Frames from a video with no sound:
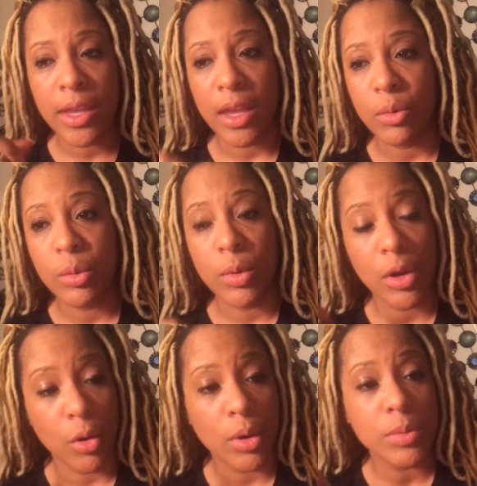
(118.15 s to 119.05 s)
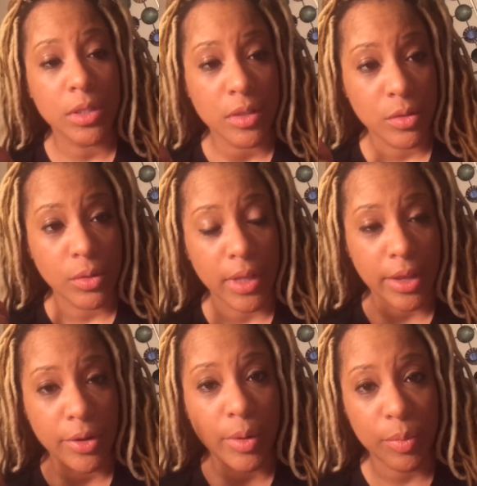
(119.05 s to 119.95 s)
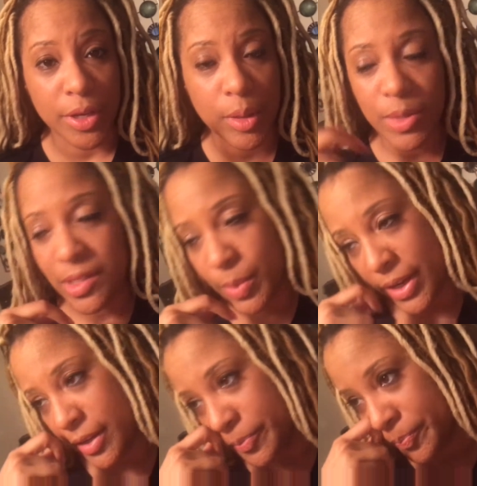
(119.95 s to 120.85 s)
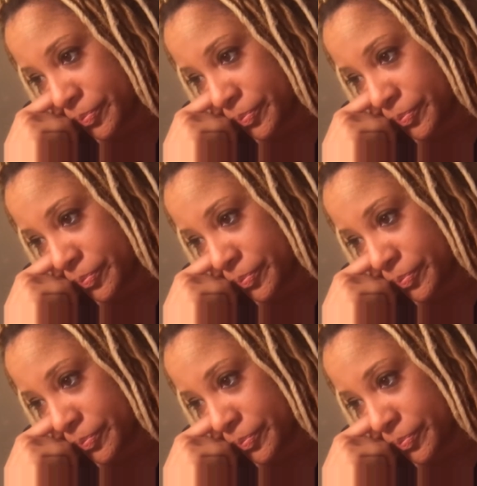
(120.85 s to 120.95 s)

and we would go up to the school later and pick up his bike.